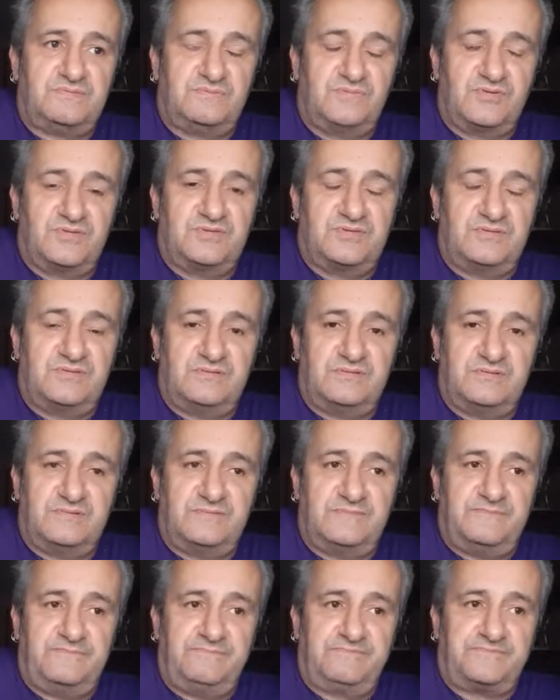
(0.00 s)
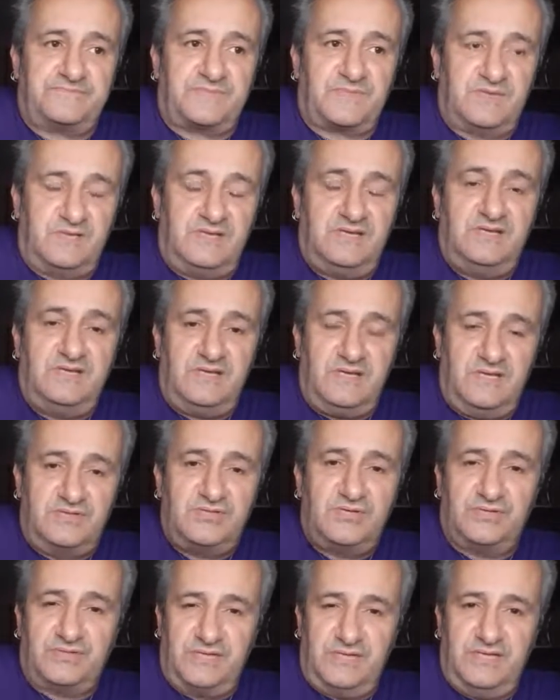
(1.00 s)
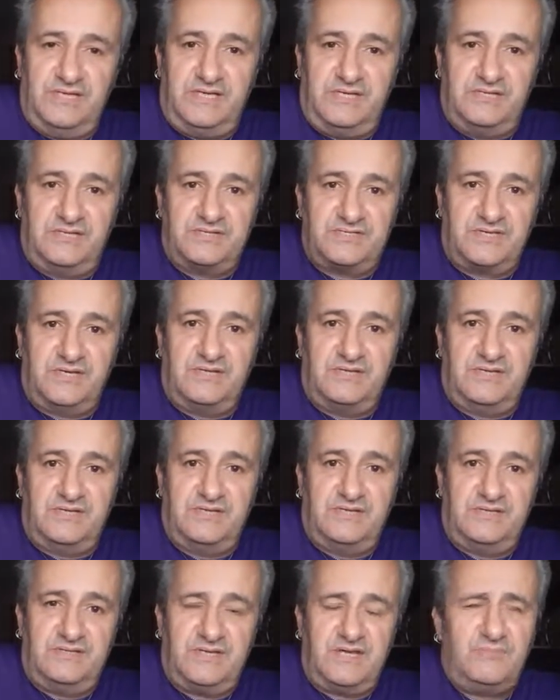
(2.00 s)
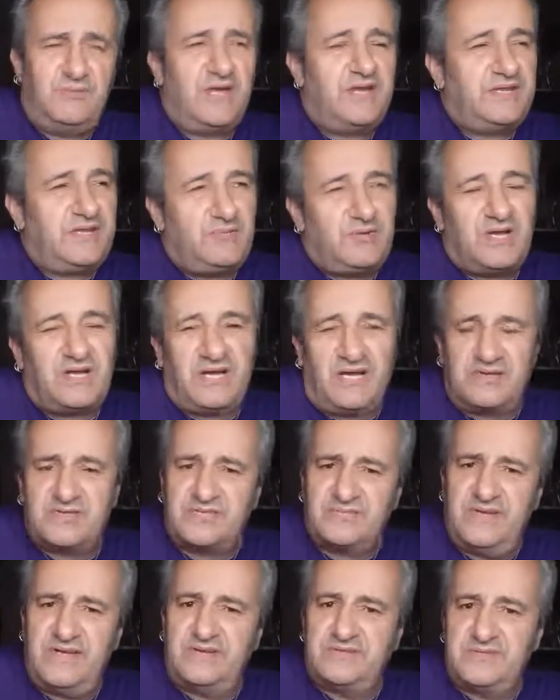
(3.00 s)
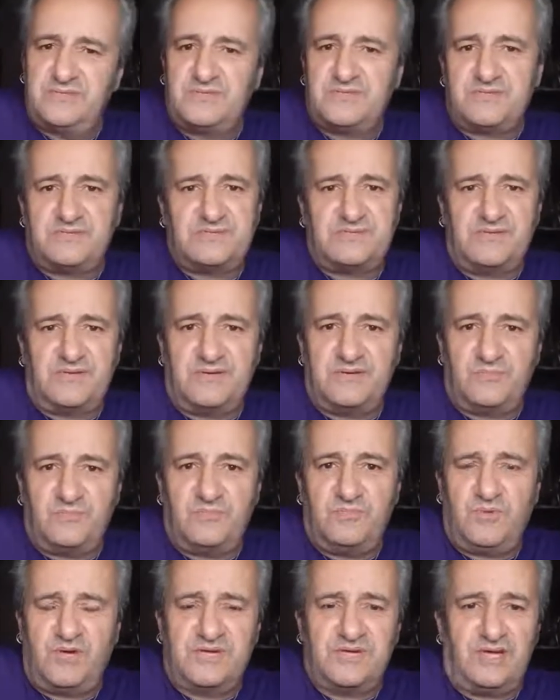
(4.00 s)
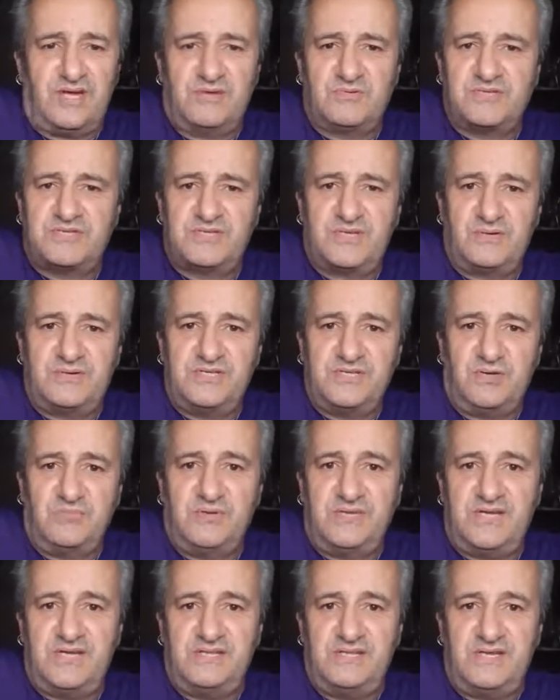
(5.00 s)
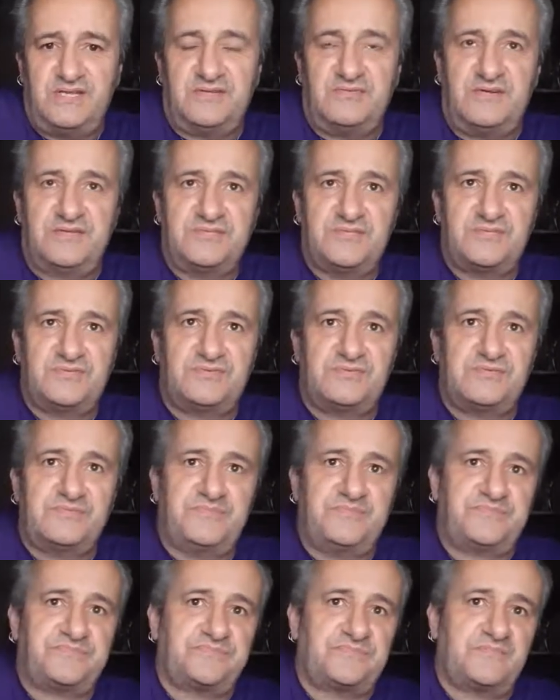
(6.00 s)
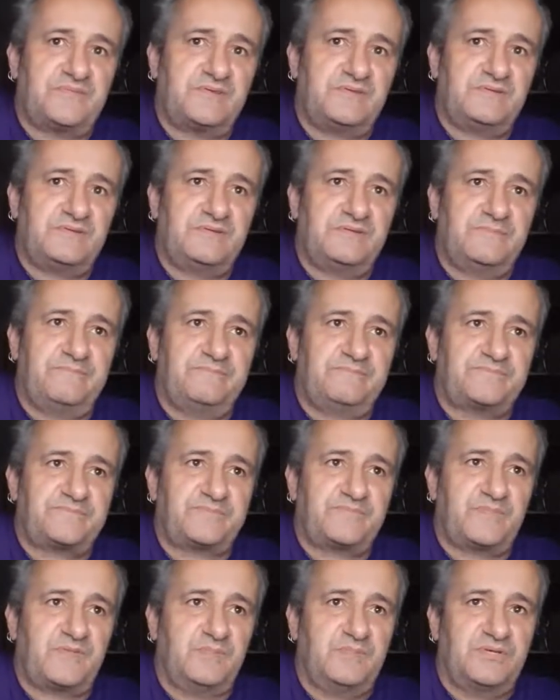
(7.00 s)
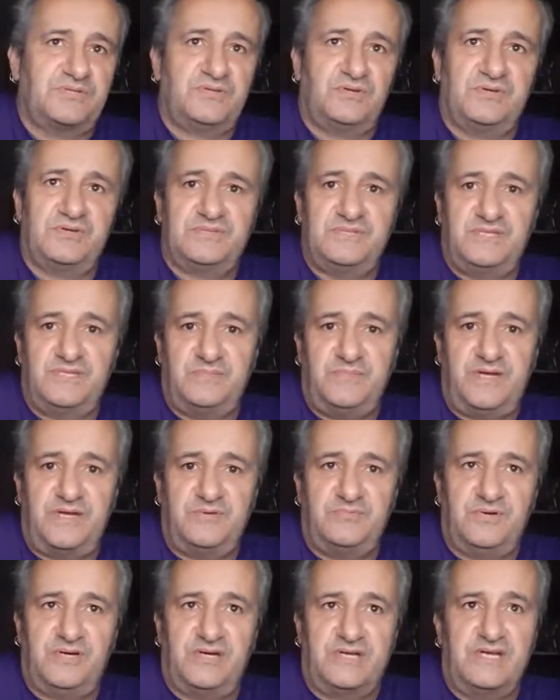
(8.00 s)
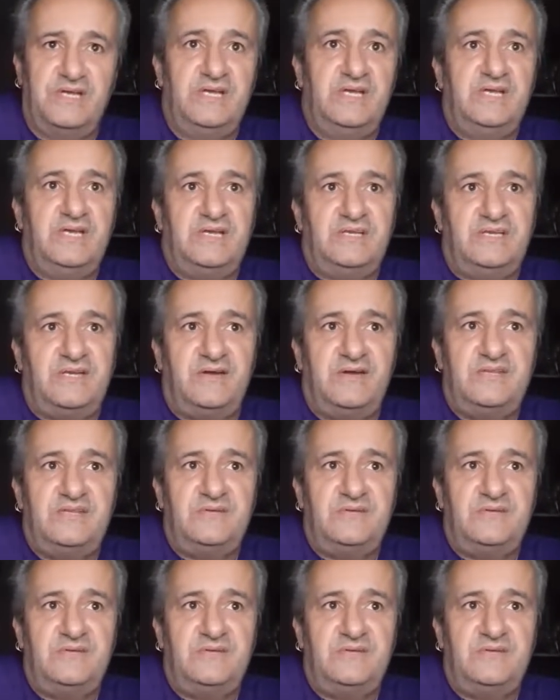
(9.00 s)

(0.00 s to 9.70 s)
the, he took the lead, certainly. And they were close rounds. It wasn't like one guy was totally dominating the other. I just thought McDonagh did the better work. Now, in